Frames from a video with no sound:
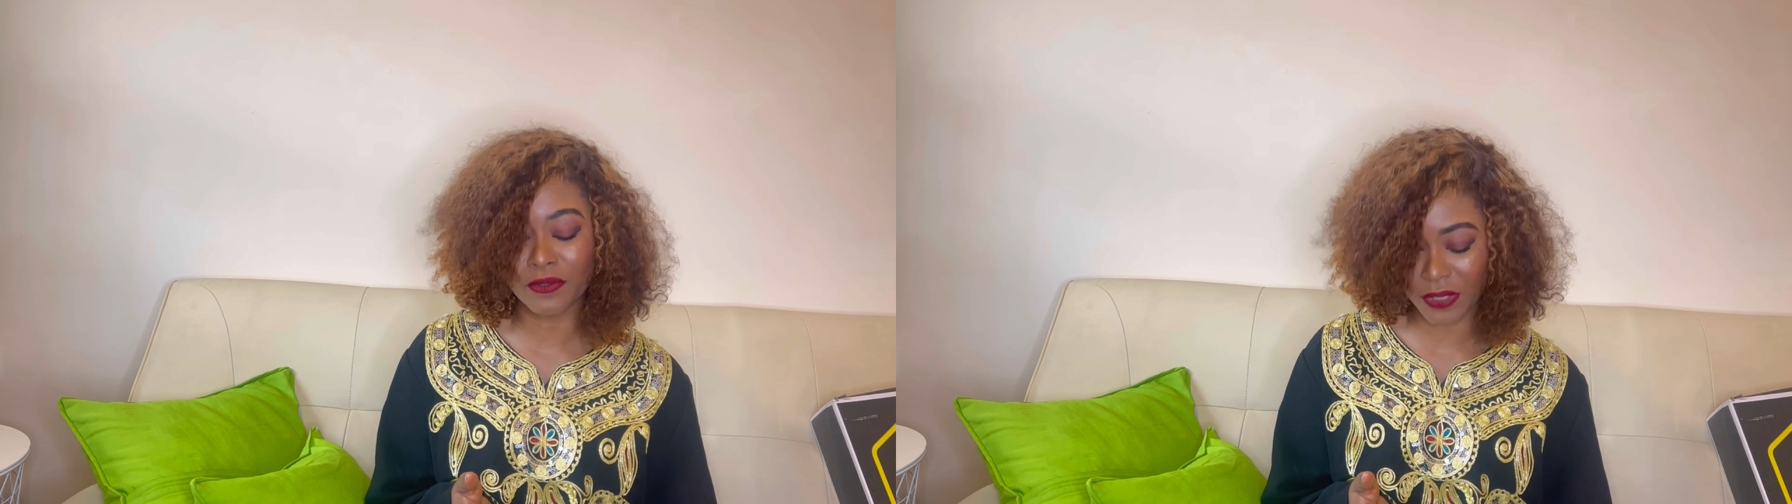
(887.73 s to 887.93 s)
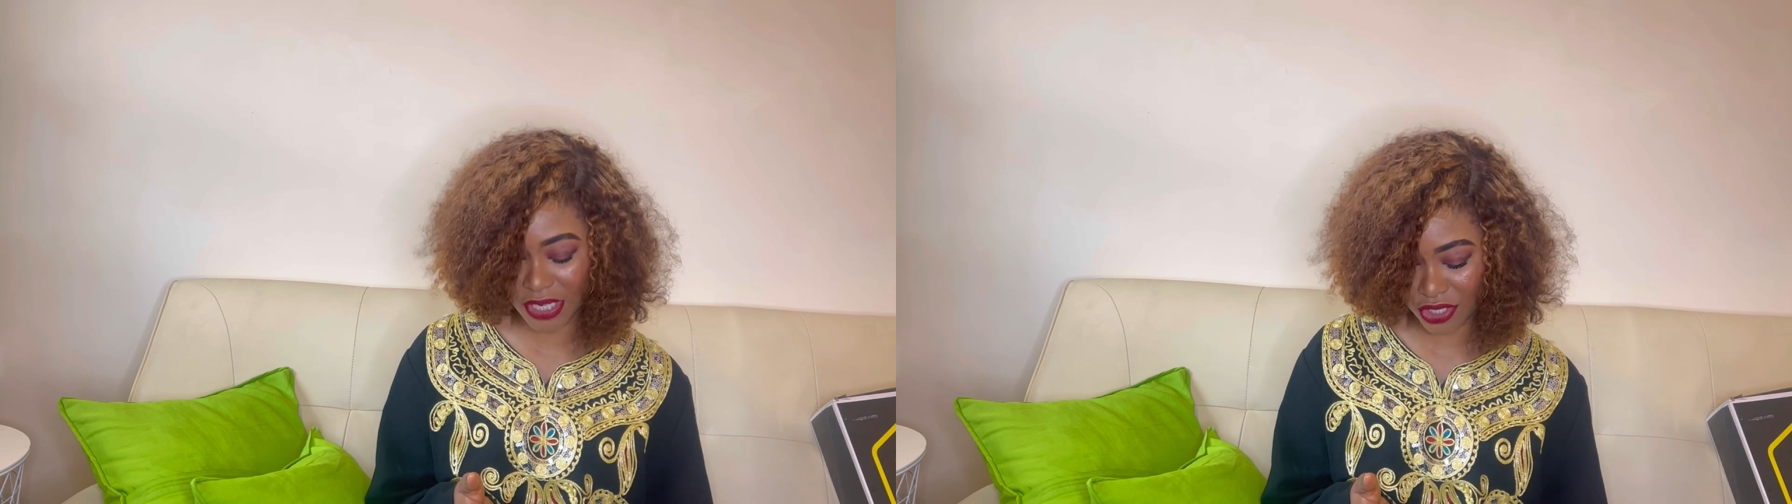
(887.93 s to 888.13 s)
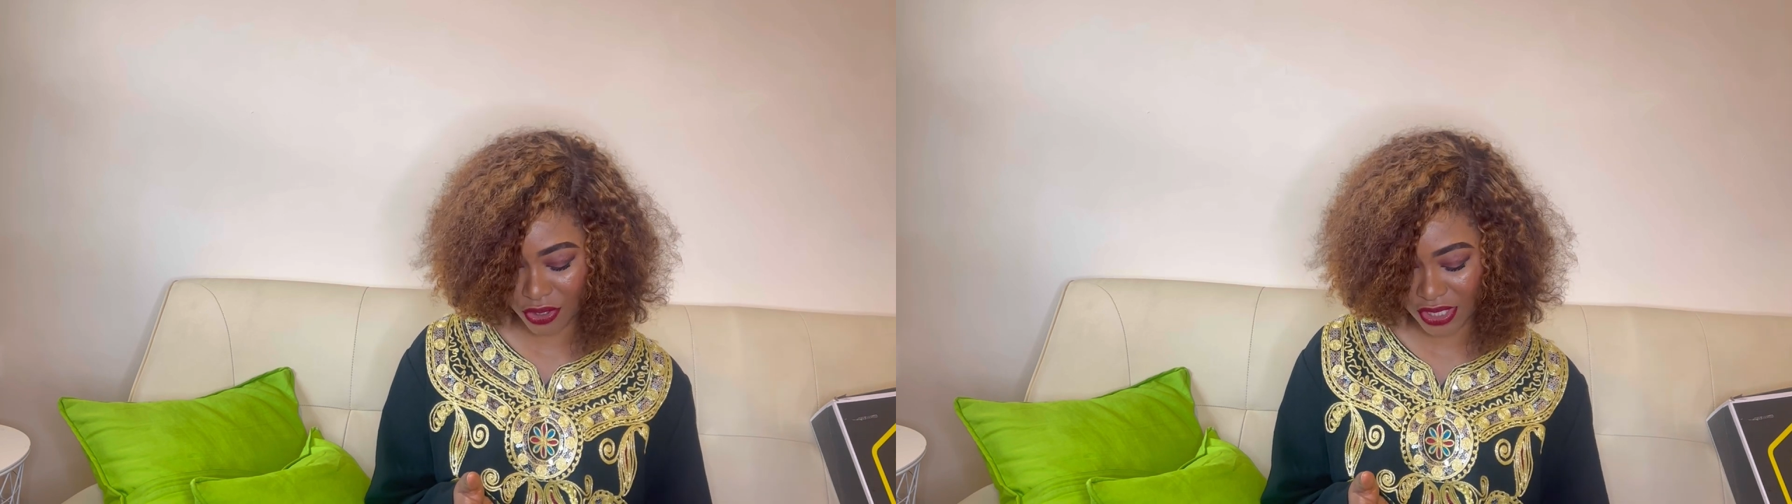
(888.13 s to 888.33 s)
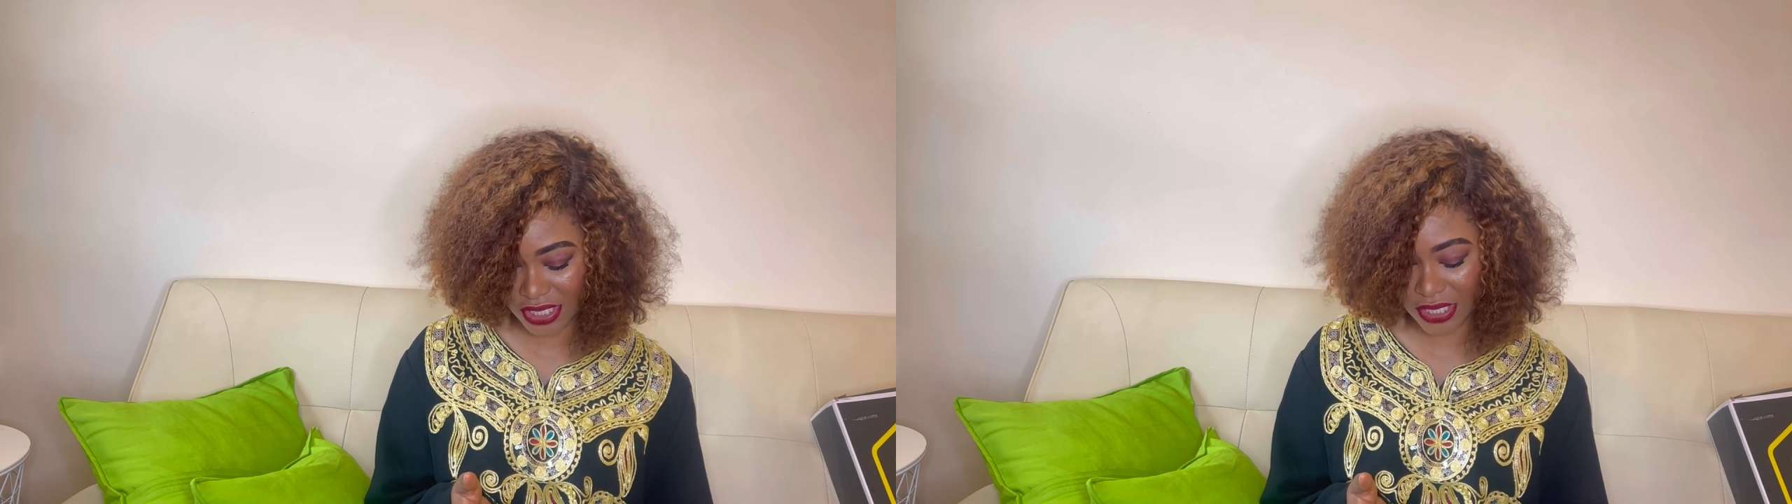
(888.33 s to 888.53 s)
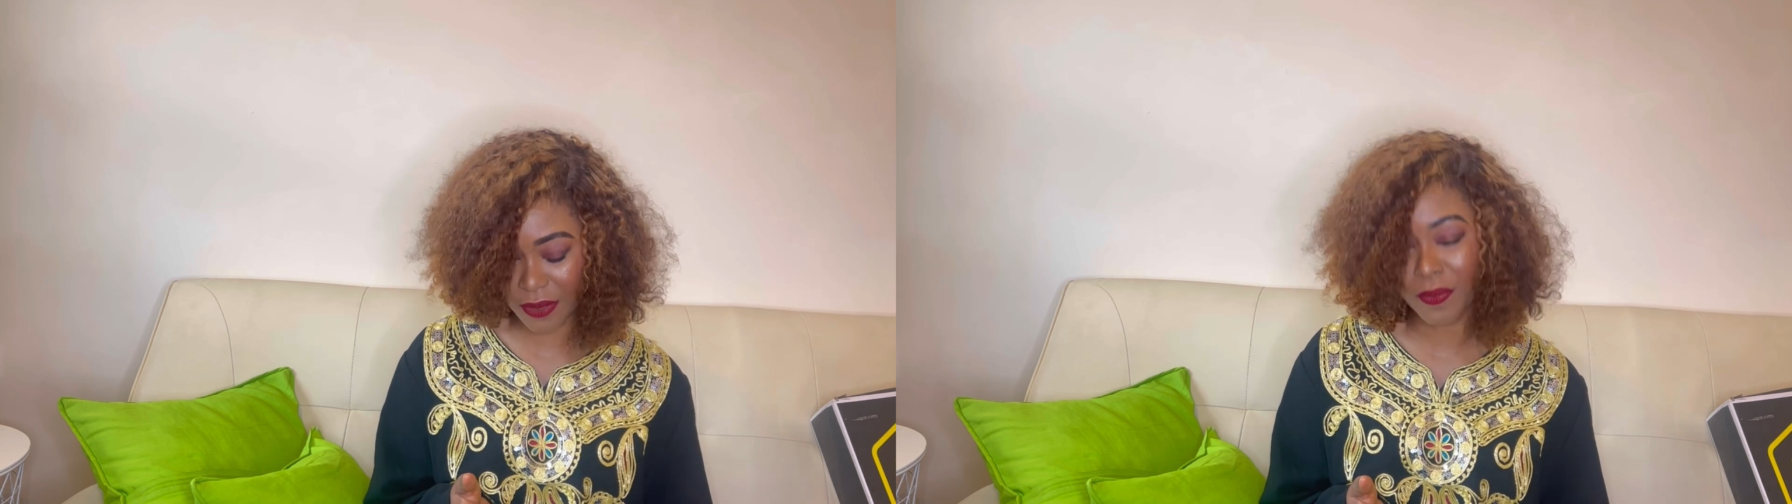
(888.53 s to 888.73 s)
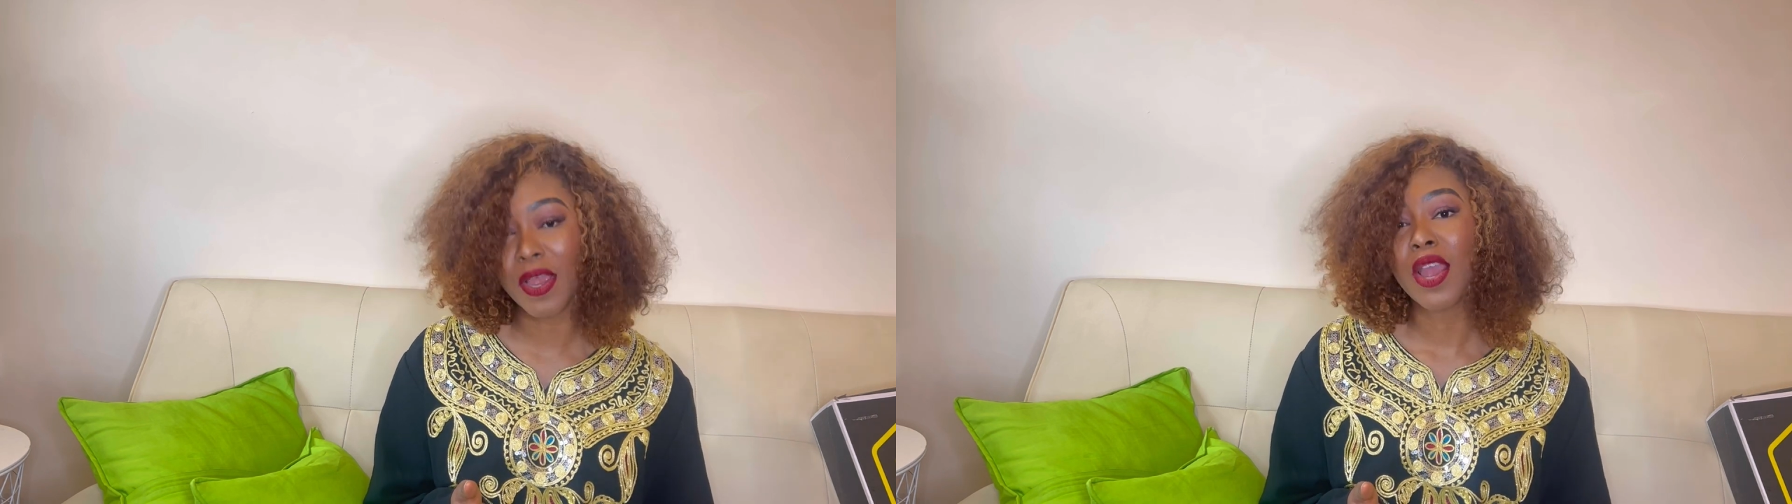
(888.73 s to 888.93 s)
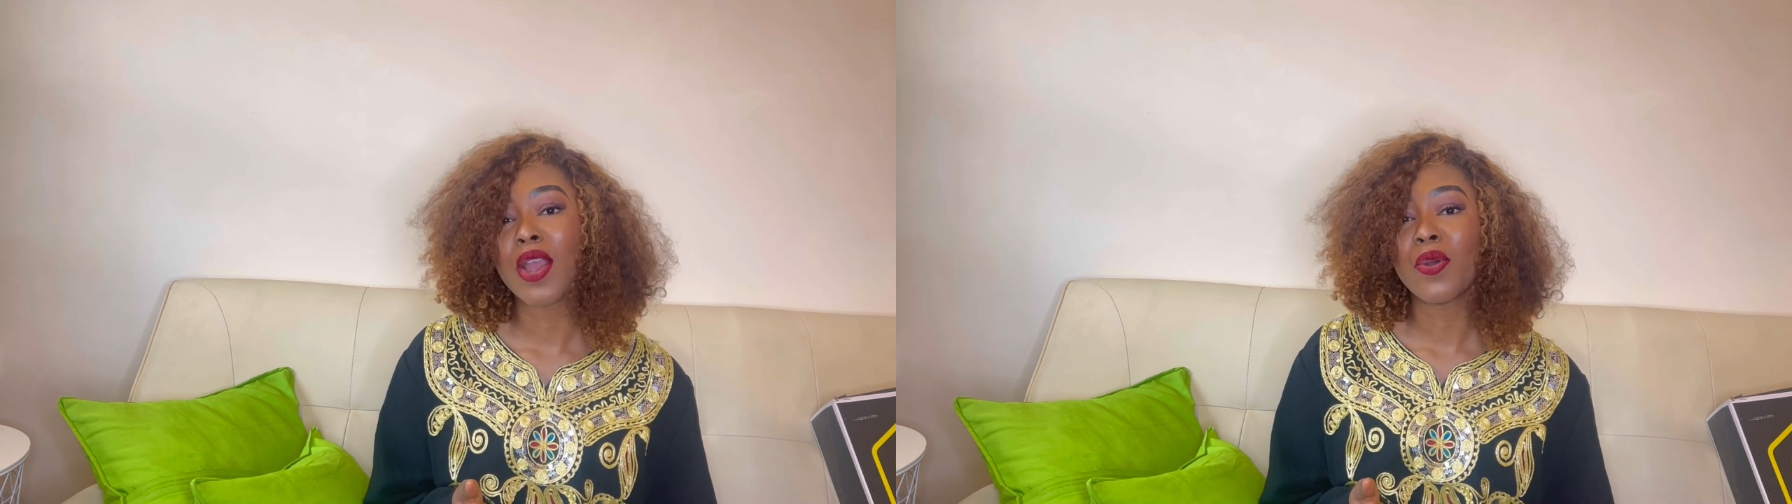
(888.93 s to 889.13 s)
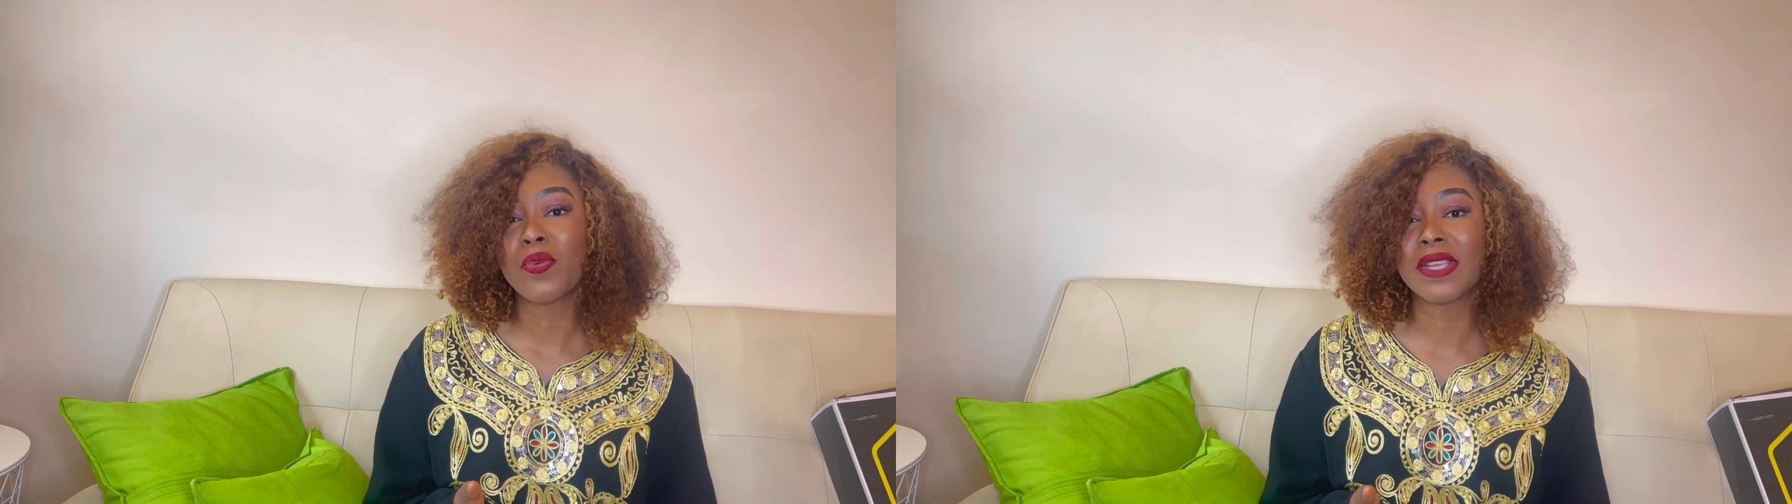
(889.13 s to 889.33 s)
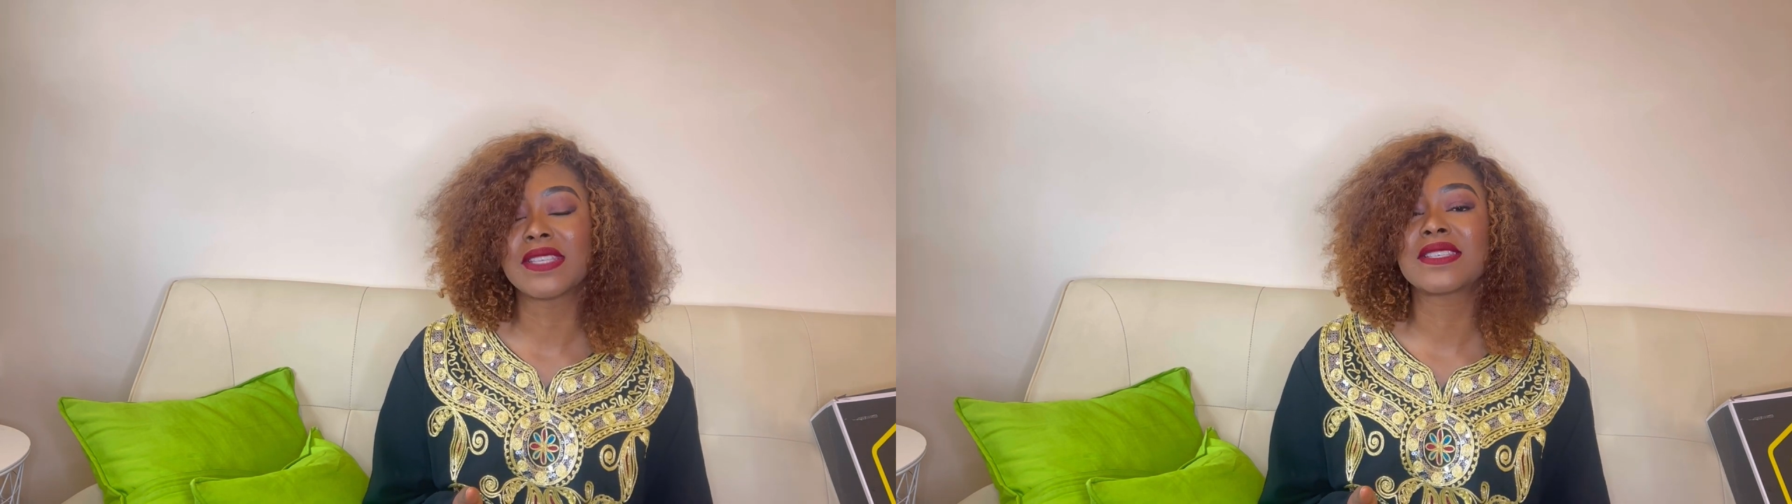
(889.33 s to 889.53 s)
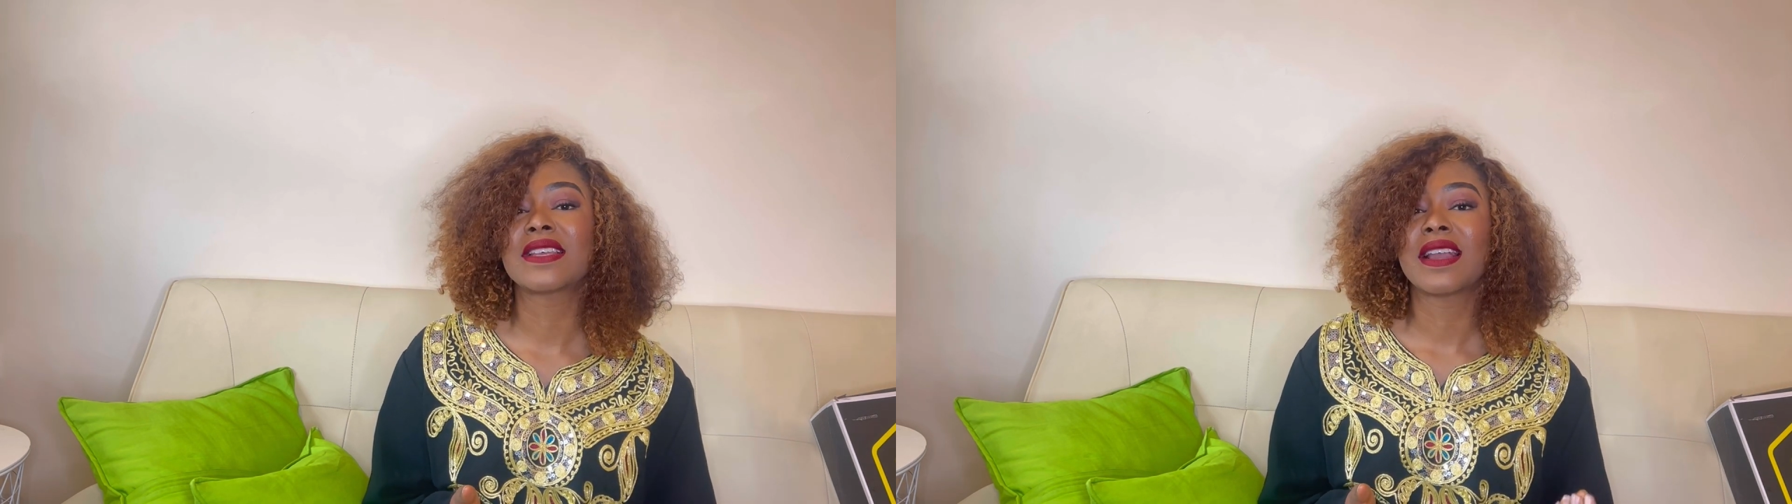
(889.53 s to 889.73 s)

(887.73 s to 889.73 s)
relationship with